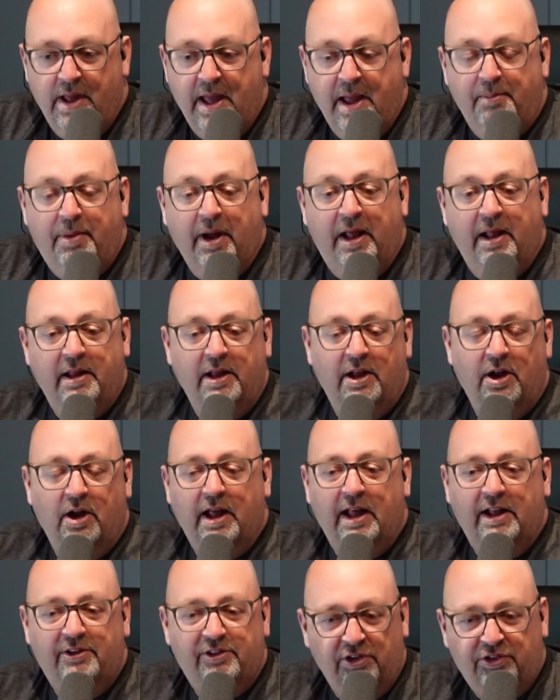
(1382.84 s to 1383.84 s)
but
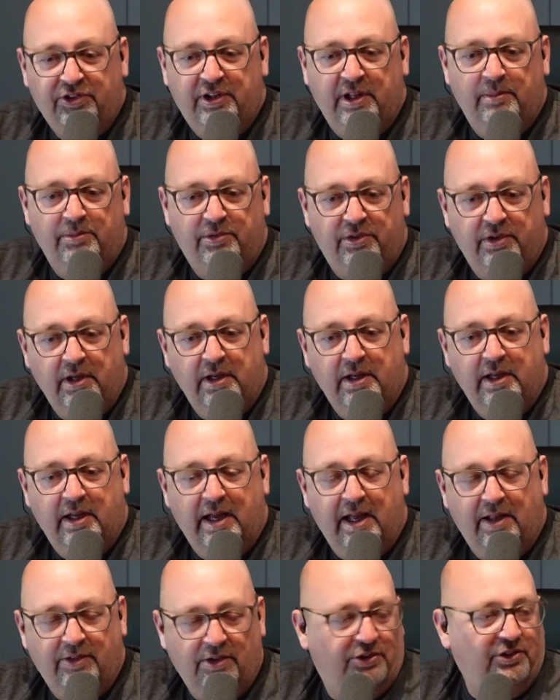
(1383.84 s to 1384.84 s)
it just seems
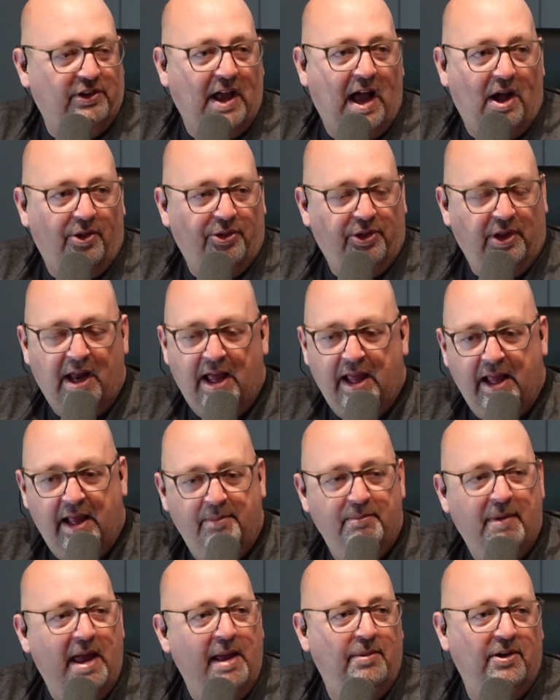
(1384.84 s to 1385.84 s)
in the South, and it
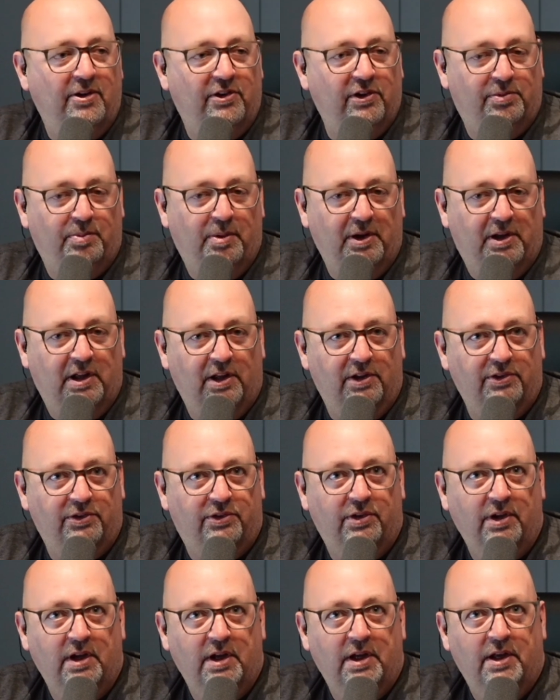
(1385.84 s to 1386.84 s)
may be just
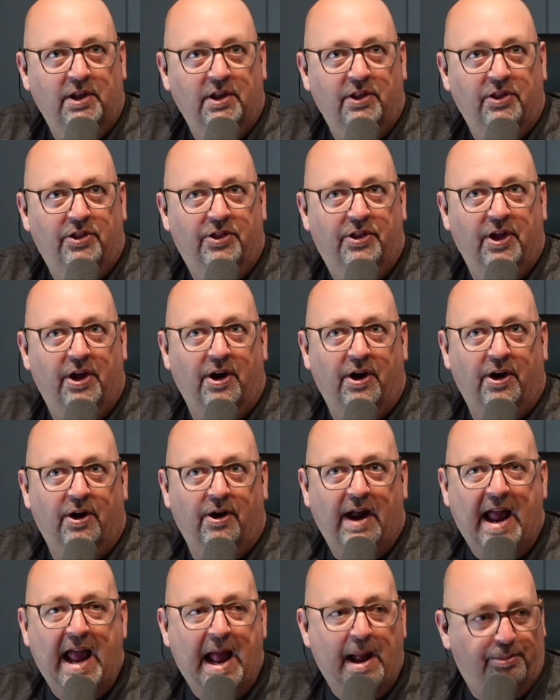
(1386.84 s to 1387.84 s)
because
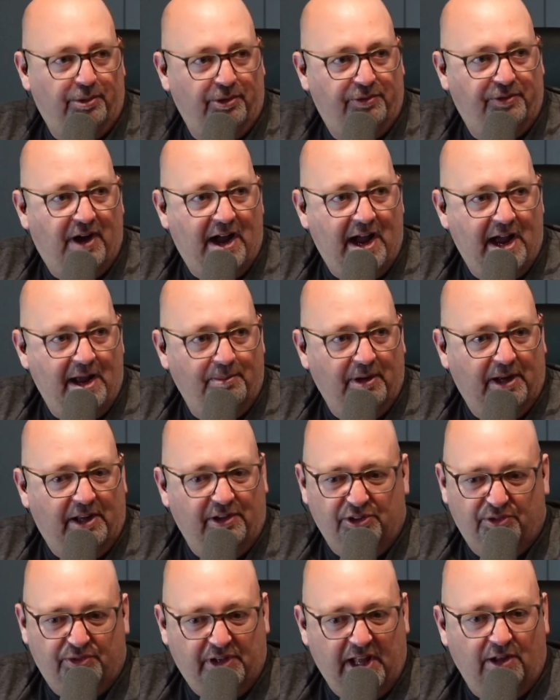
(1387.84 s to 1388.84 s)
they're amplified because
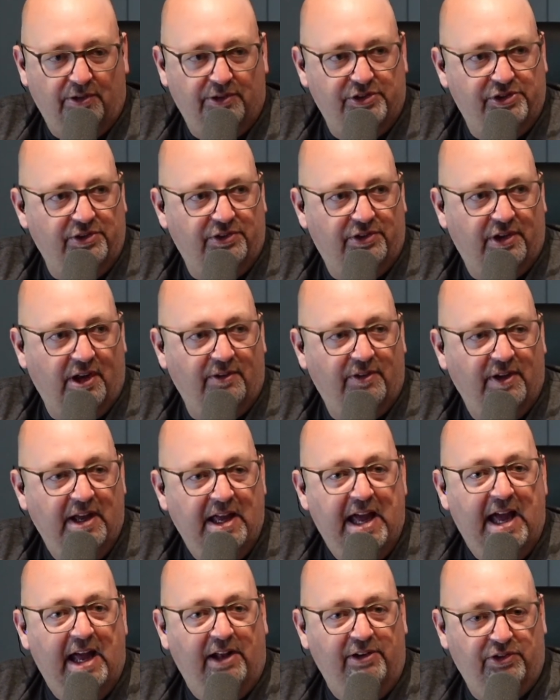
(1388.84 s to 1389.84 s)
of television stuff.
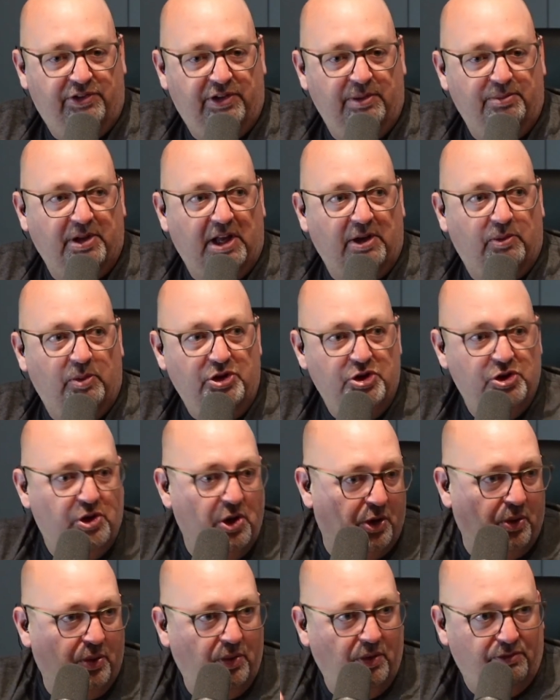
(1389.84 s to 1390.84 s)
It just seems like when you go
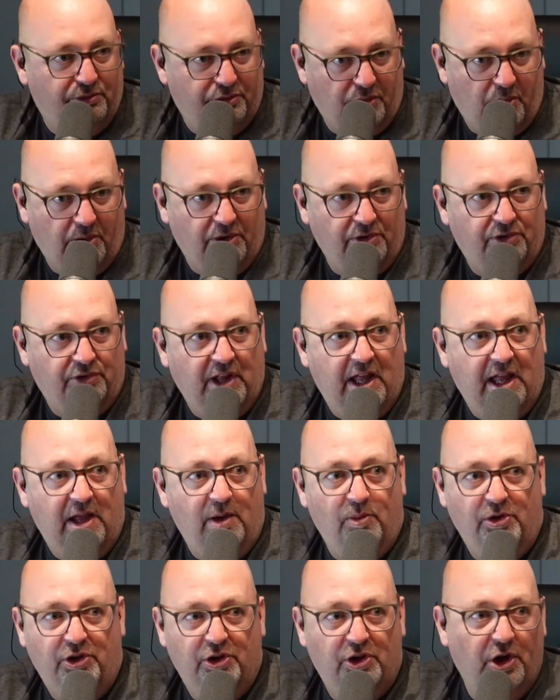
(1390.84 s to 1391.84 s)
to Florida State,
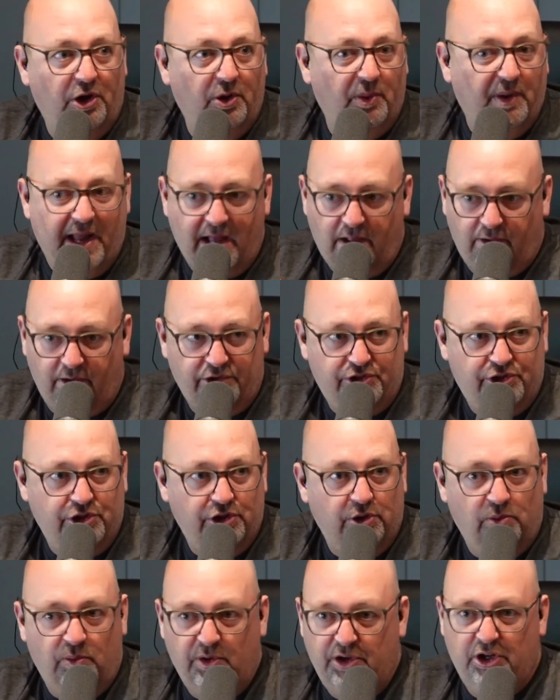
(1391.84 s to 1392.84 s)
when you go to an
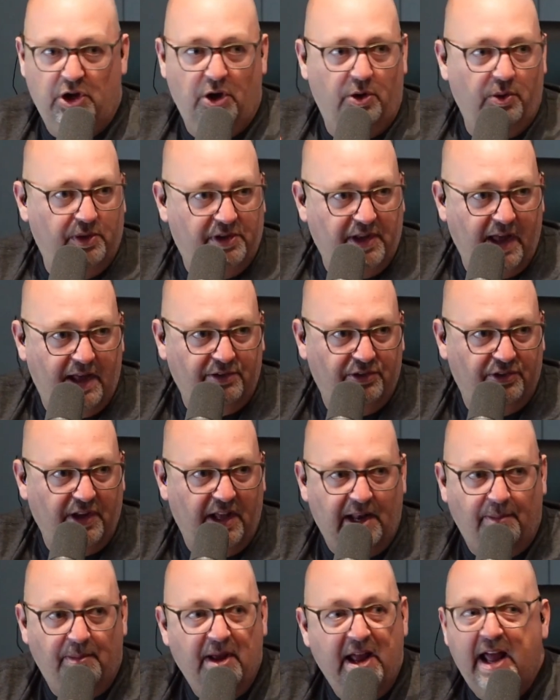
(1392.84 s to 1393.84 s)
LSU, when you go to a Texas
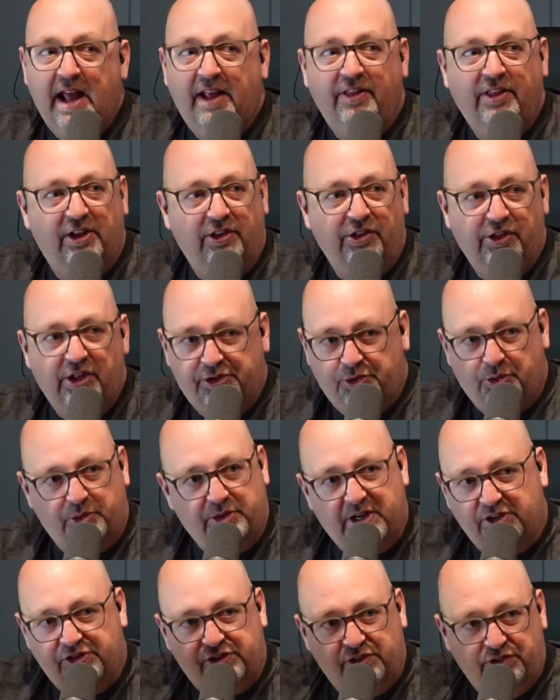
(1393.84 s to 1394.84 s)
A&M, the
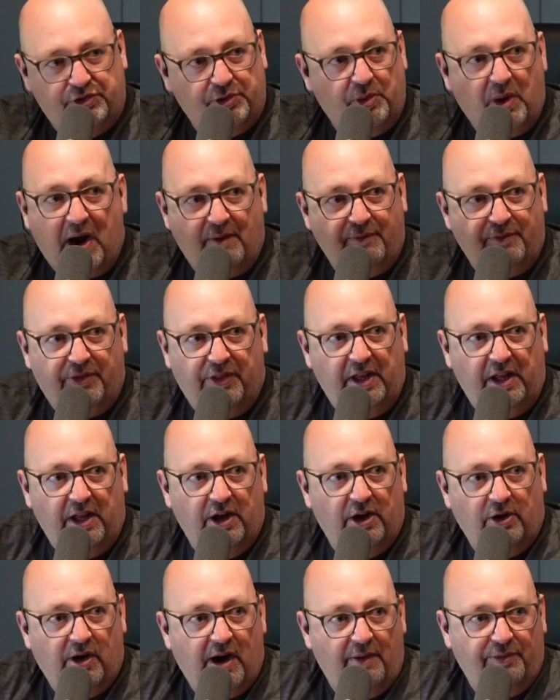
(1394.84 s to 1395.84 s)
traditions are off
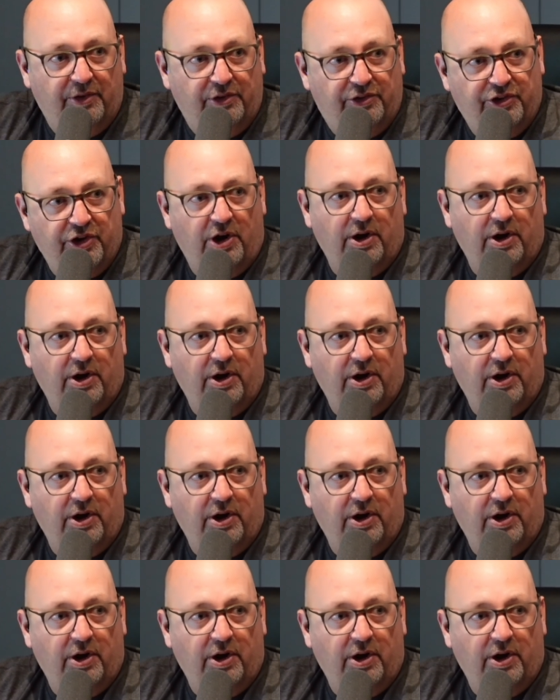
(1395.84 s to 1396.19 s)
the chart.